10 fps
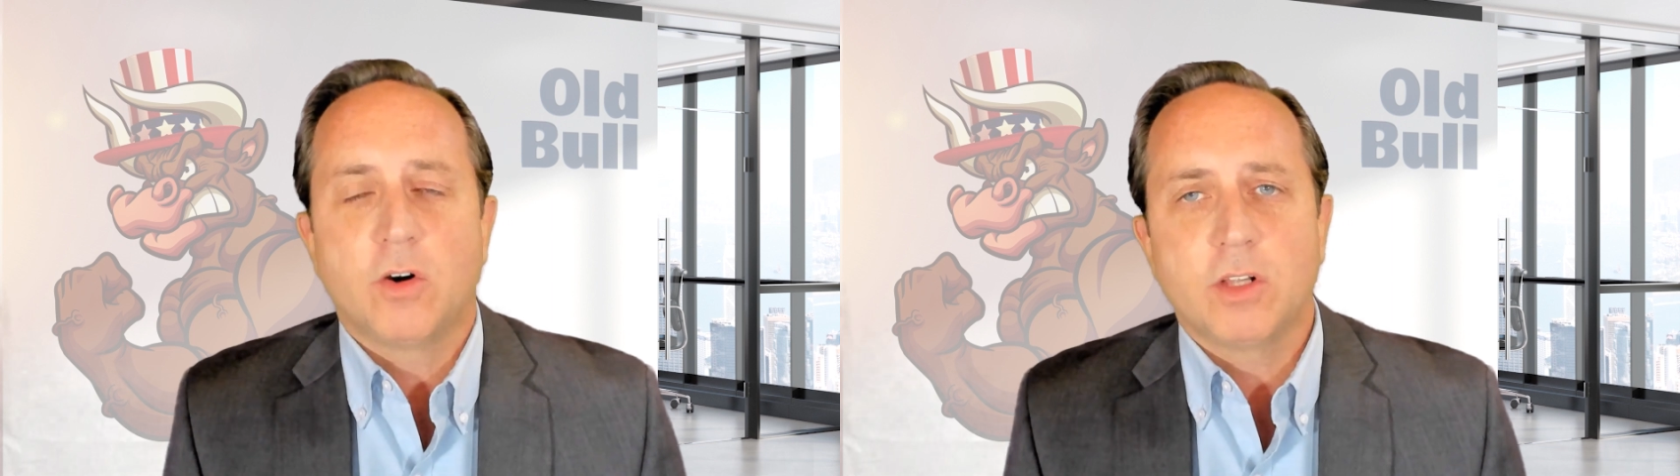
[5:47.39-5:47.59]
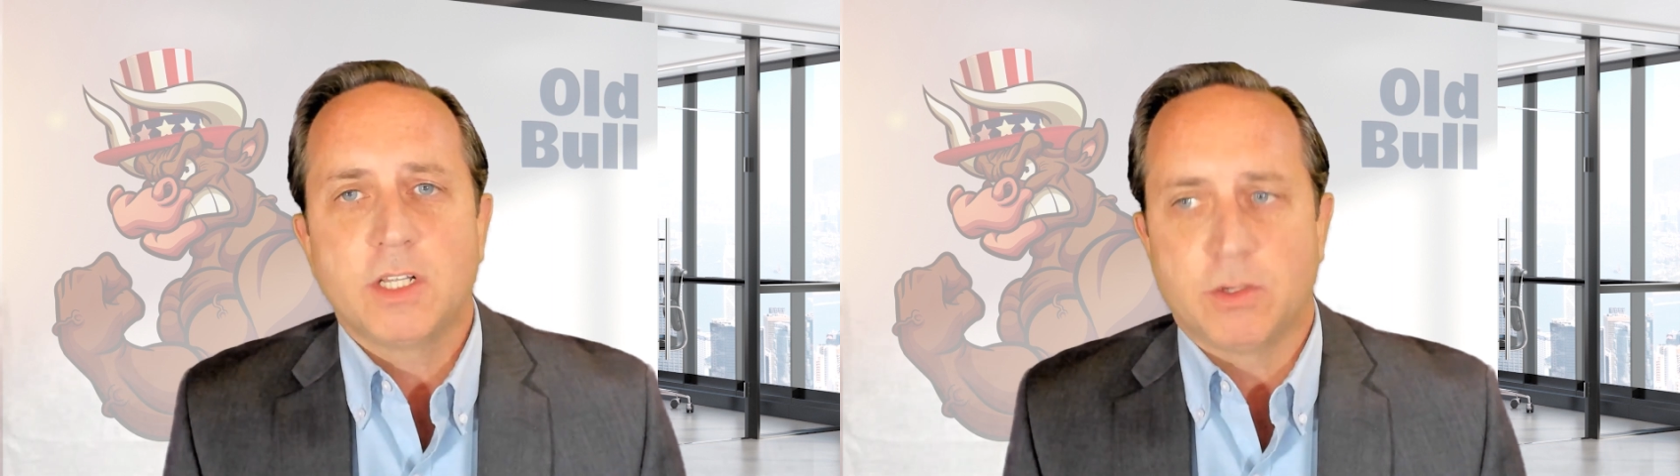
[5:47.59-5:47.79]

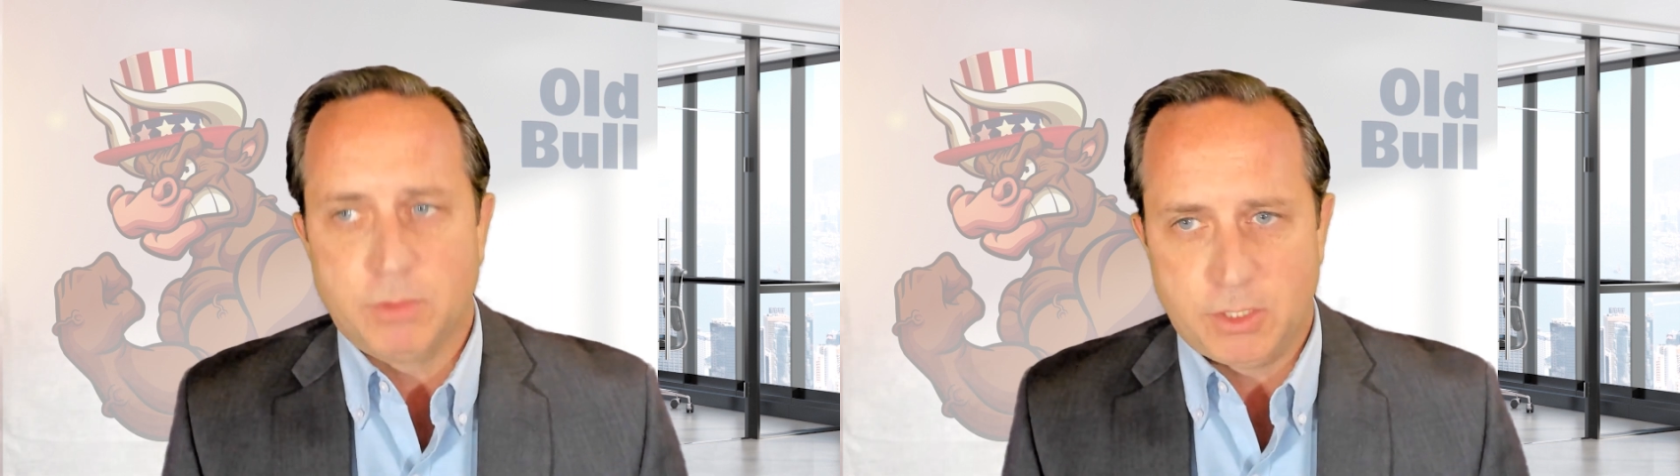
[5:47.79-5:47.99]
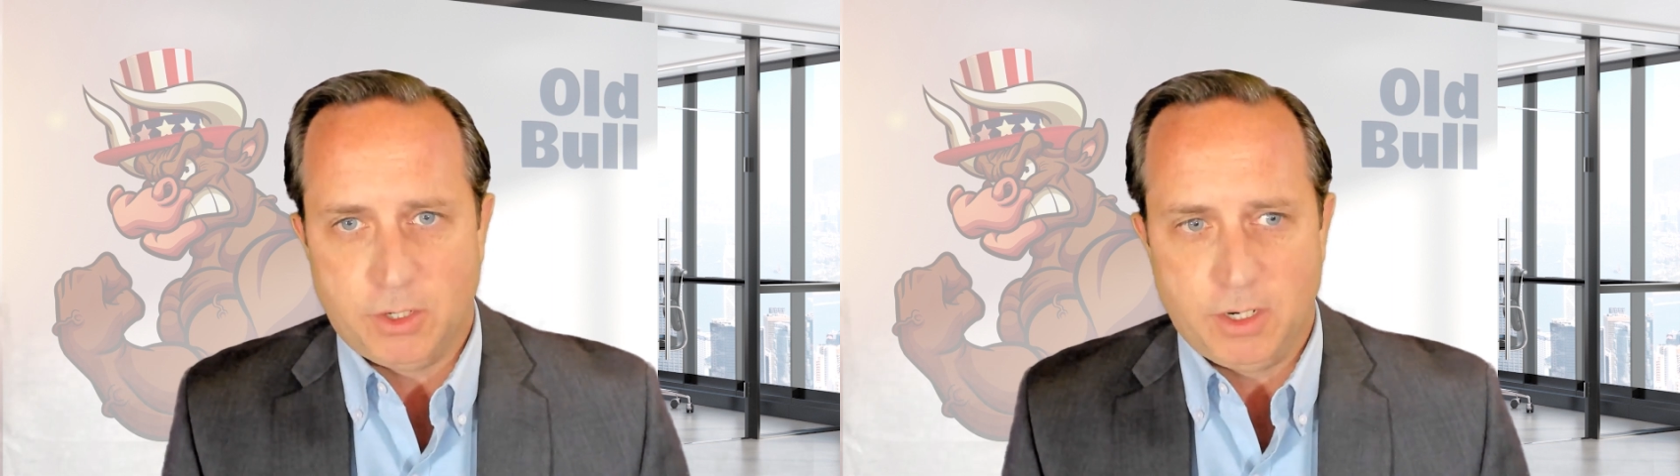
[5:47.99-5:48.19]
earlier
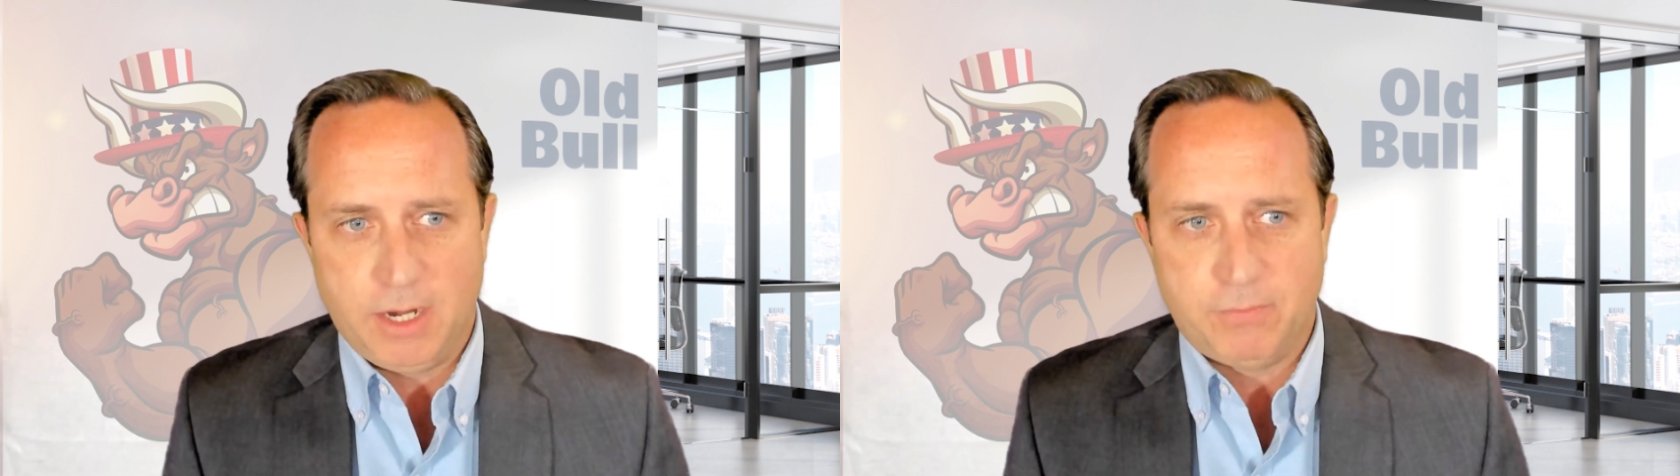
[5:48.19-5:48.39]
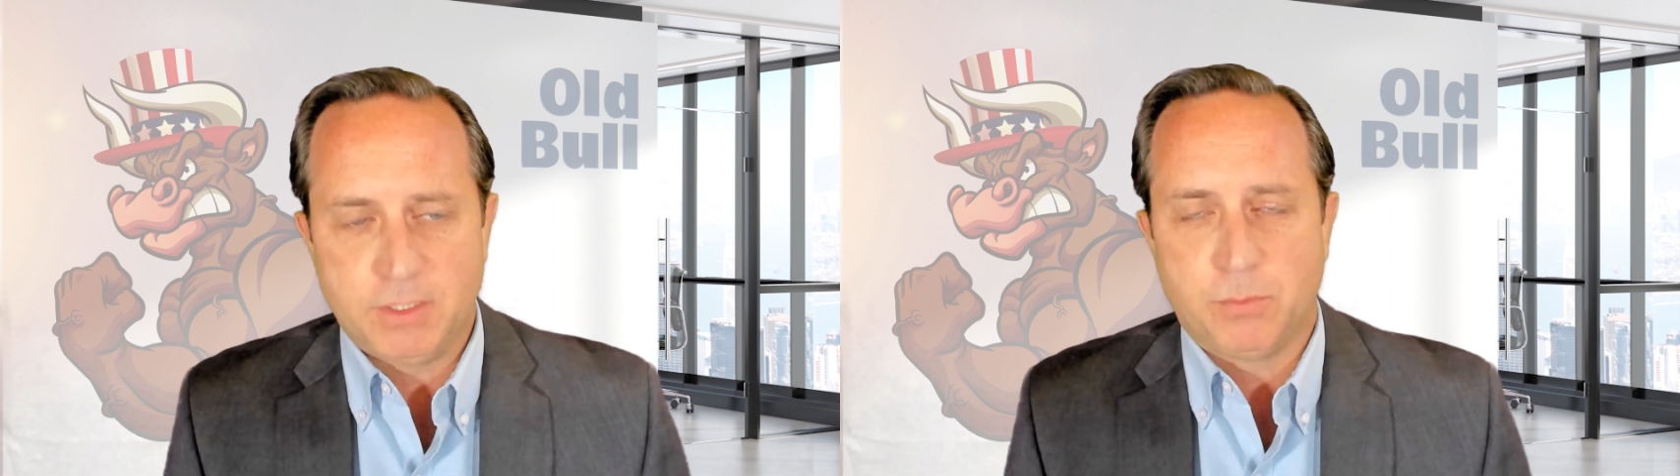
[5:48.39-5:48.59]

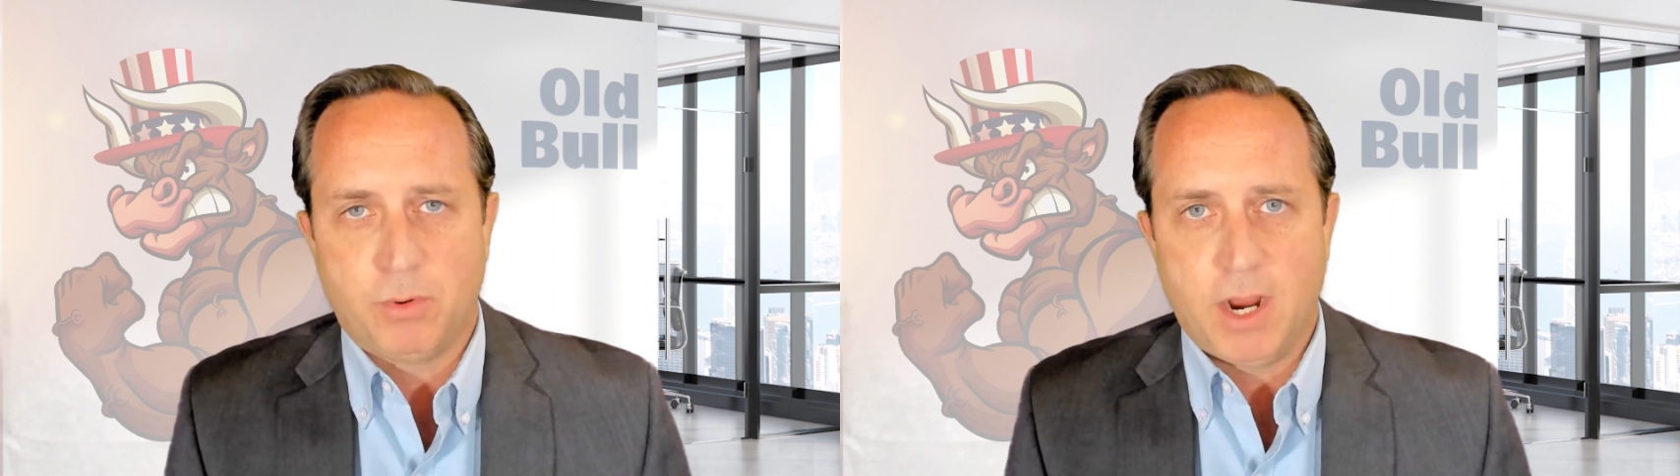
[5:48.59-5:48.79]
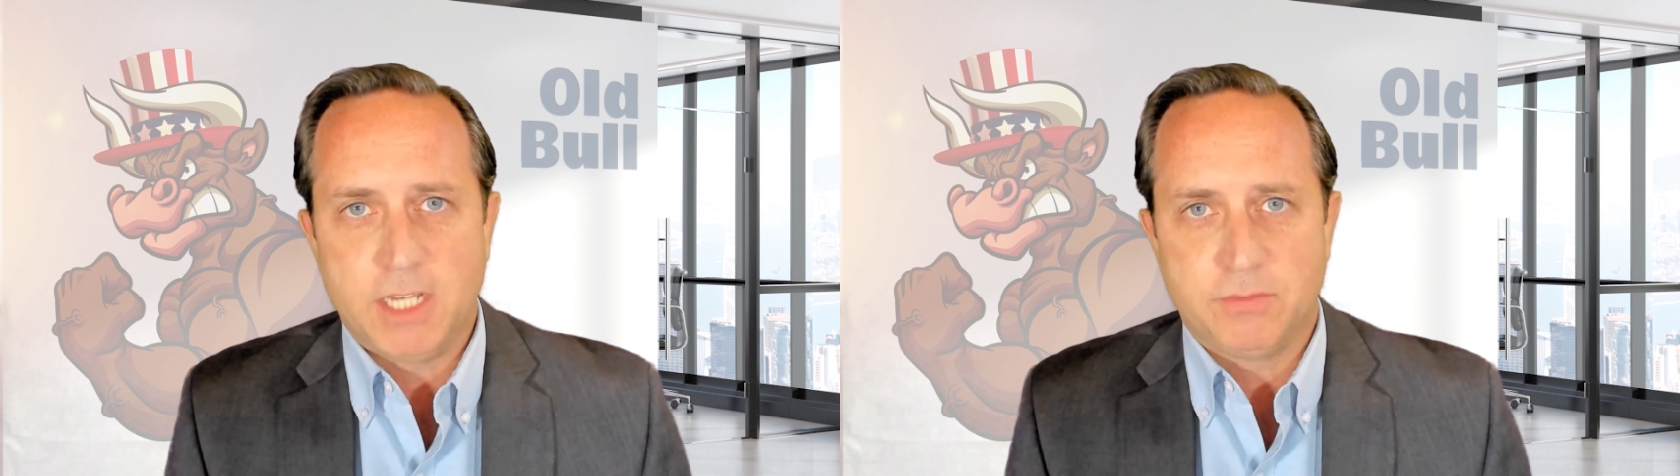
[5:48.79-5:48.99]
return if a
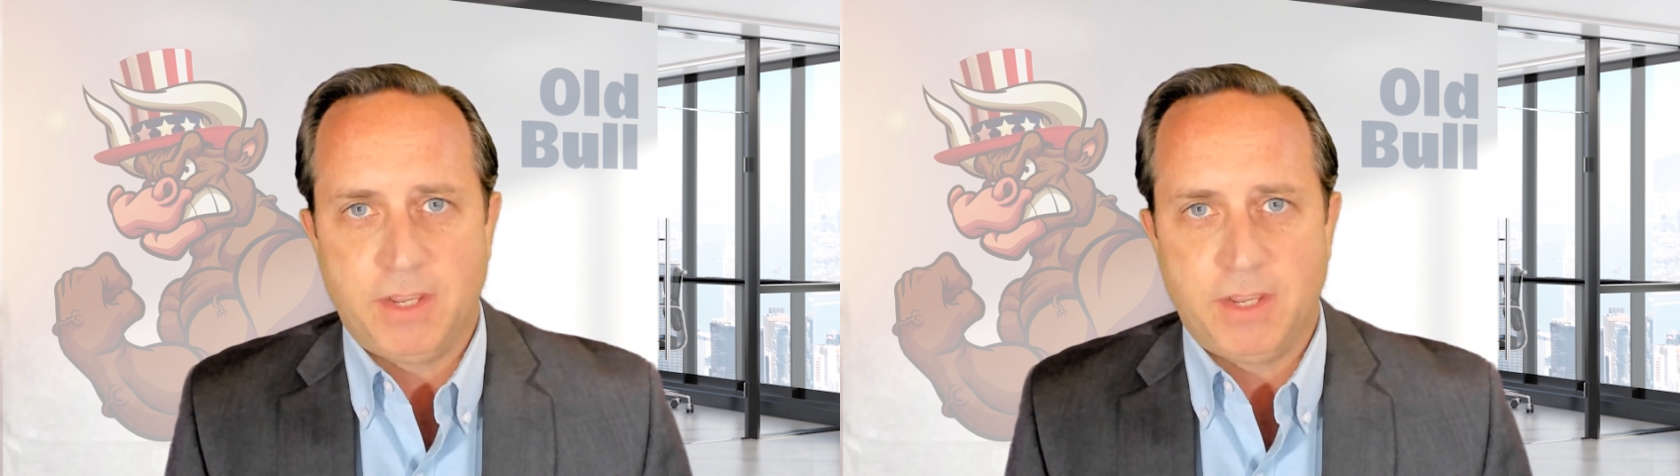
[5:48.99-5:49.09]
surprise